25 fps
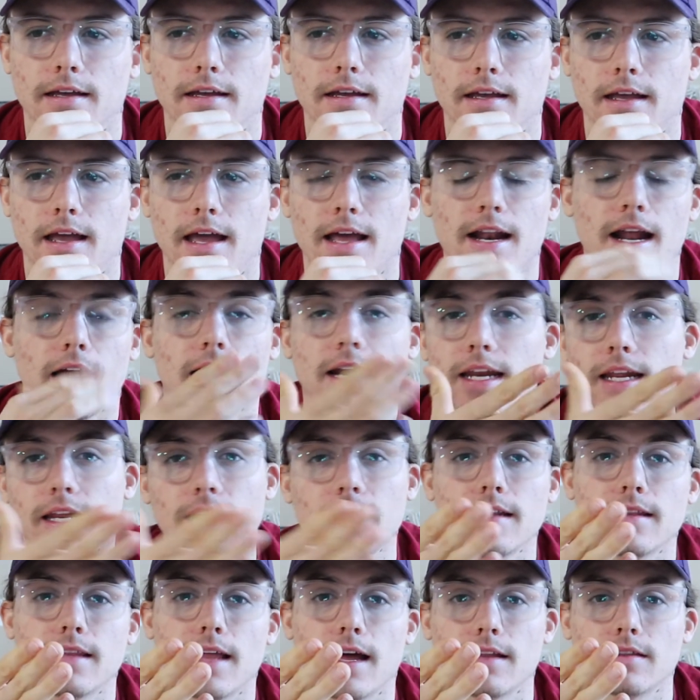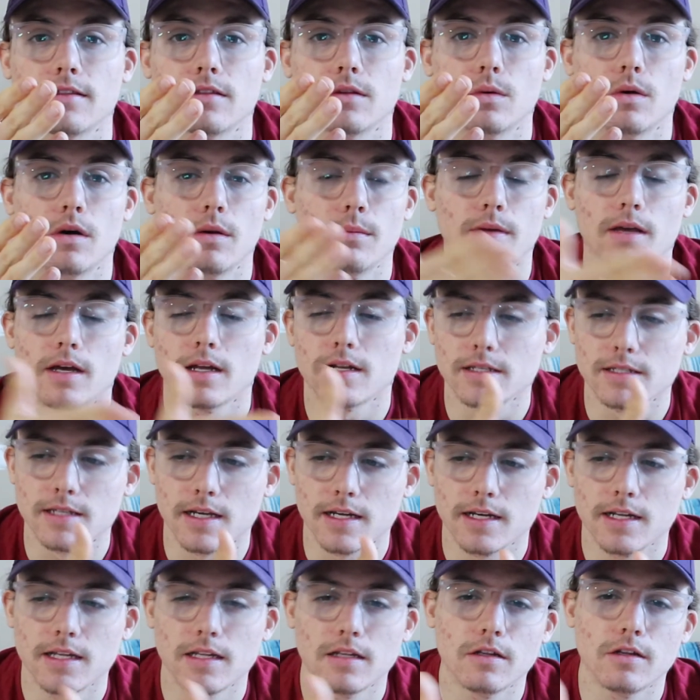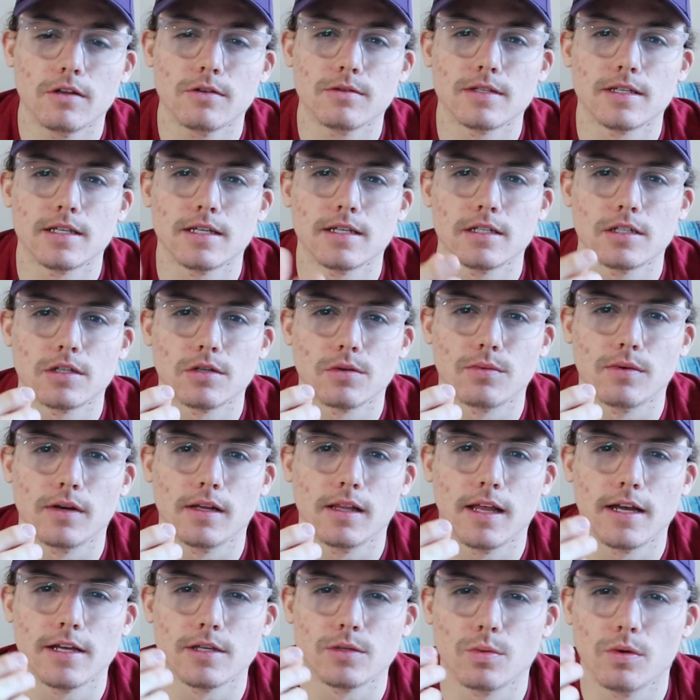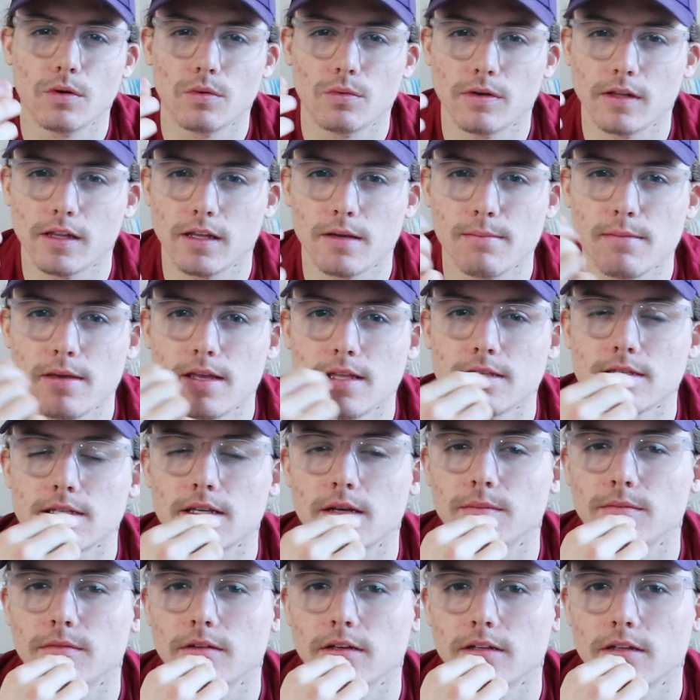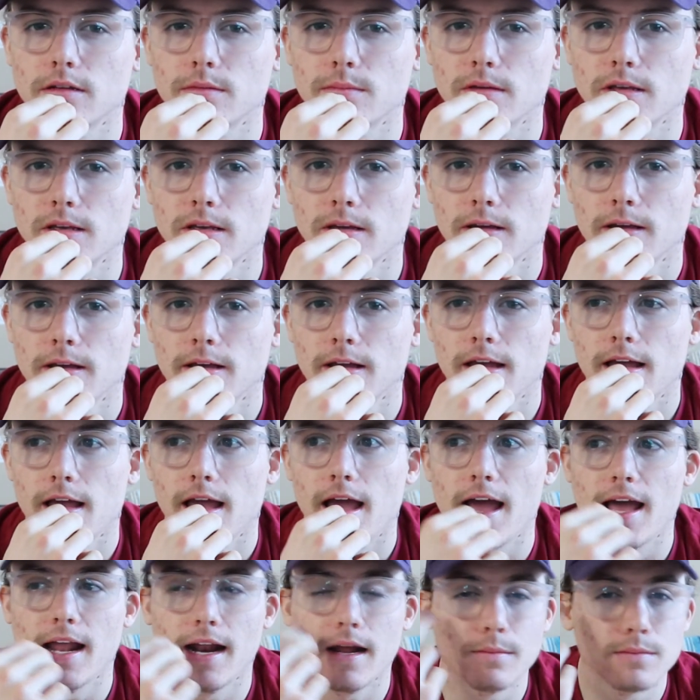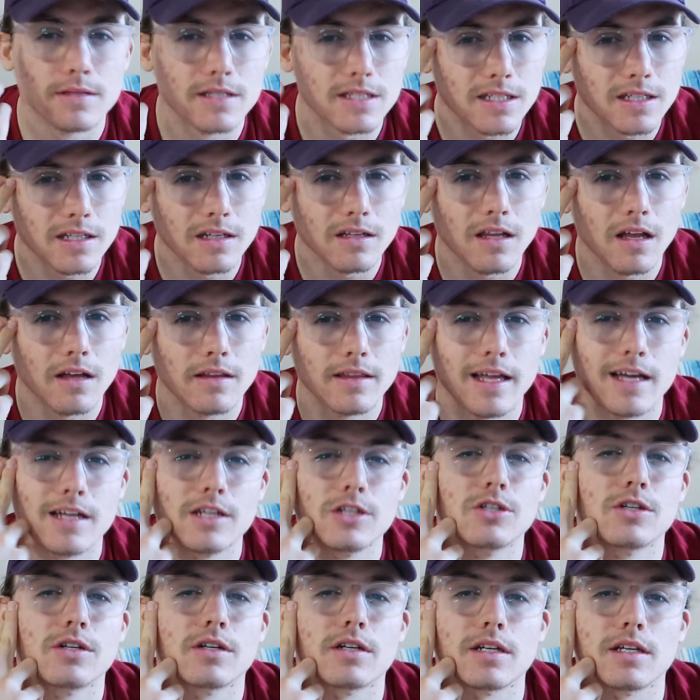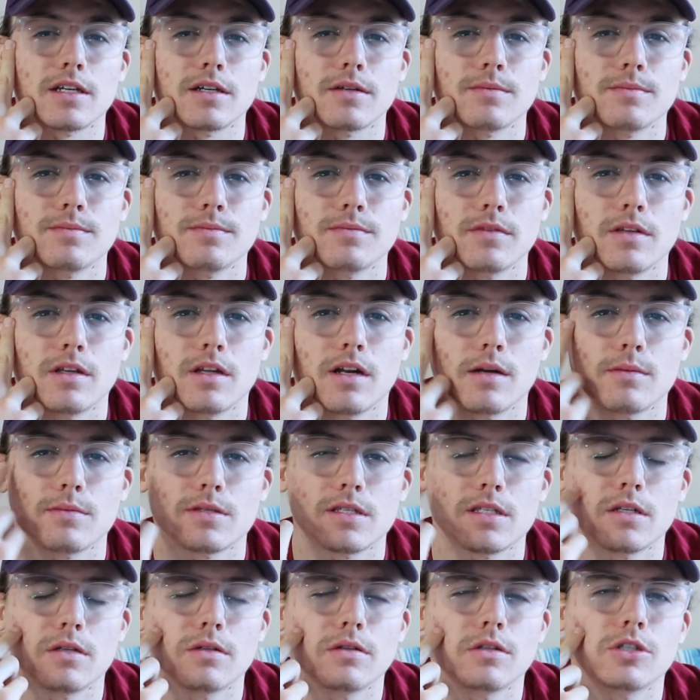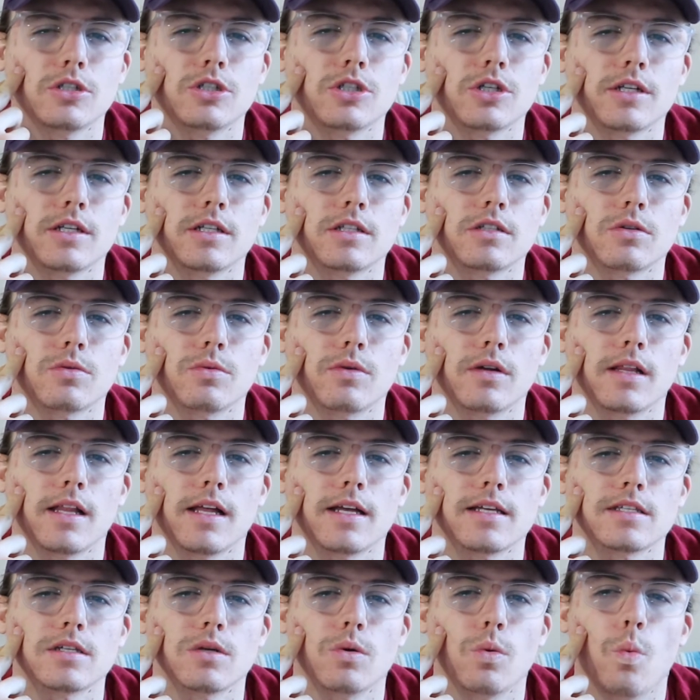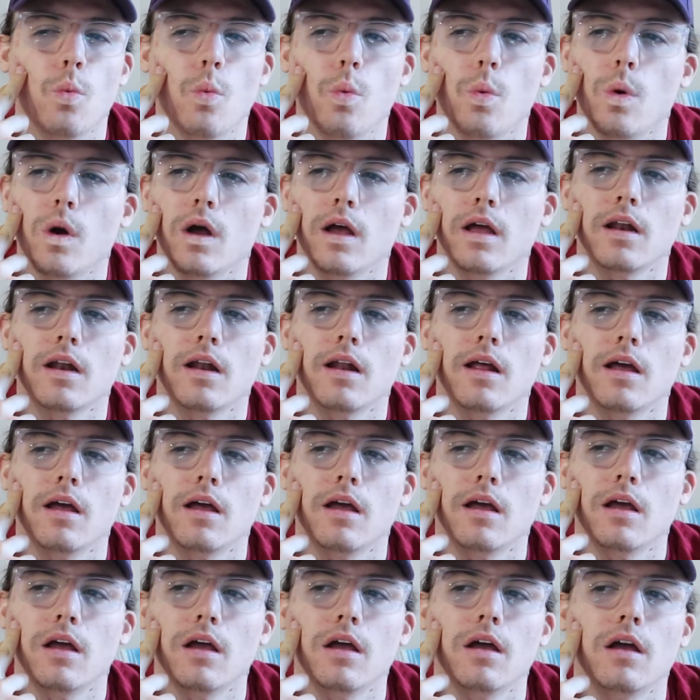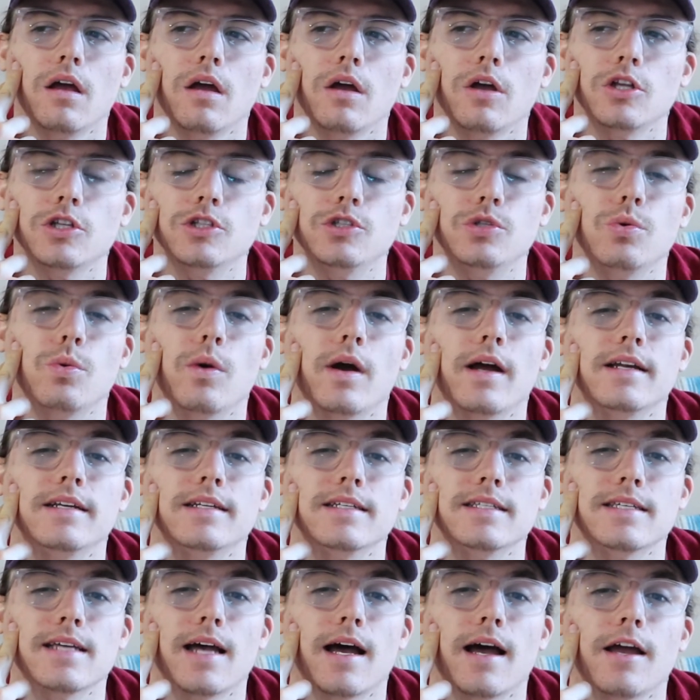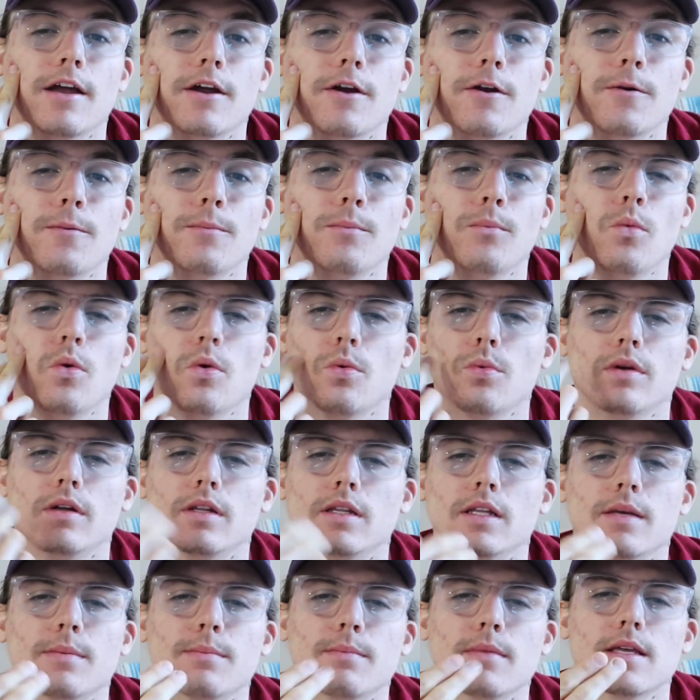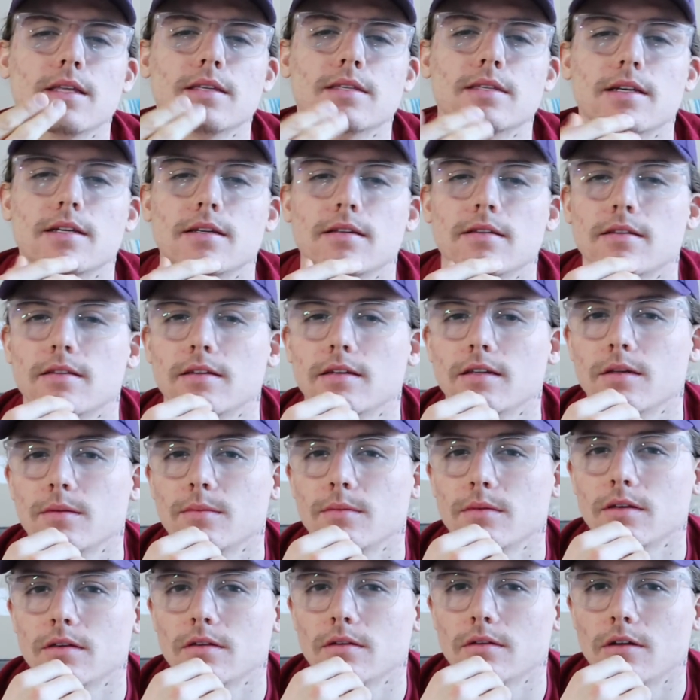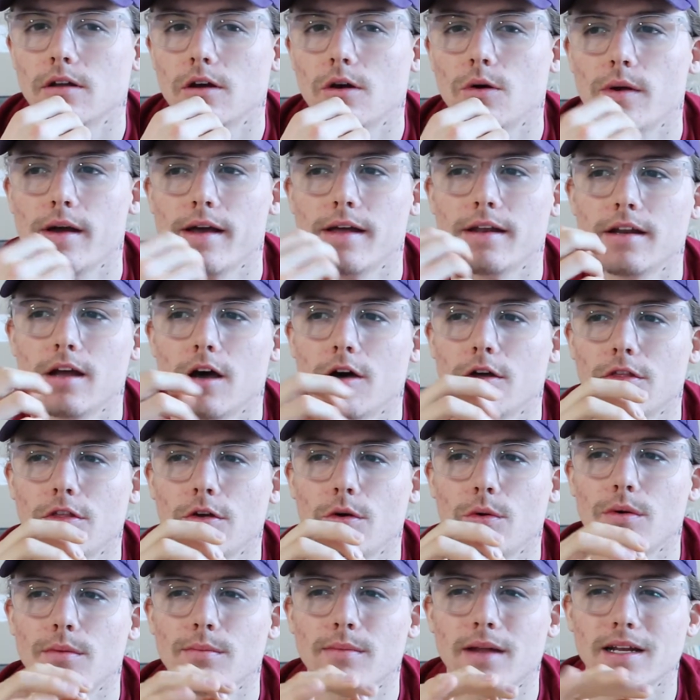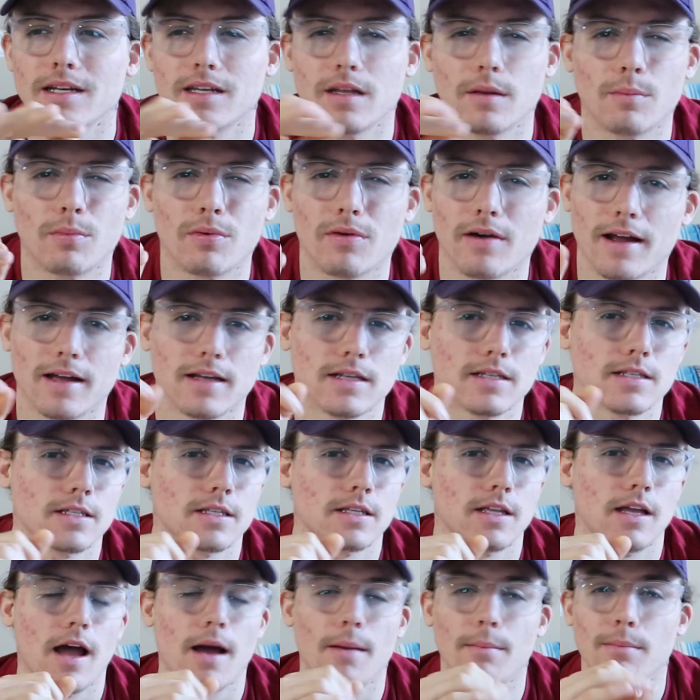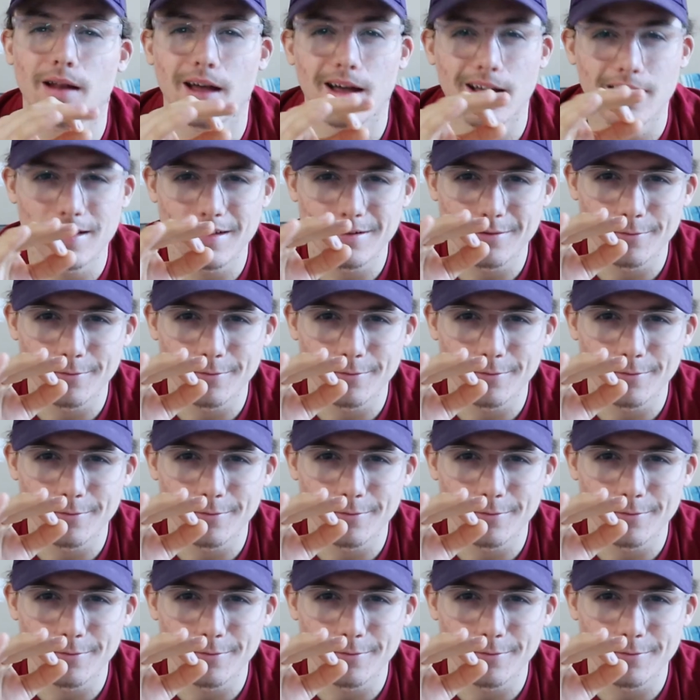And I needed that, though. I'll be honest, I needed those things to realize what really means something to me. And I'm still on that journey. I'm still on the journey to realizing, what do I desire? What really means anything to me, And although I'm not depressed, I'm not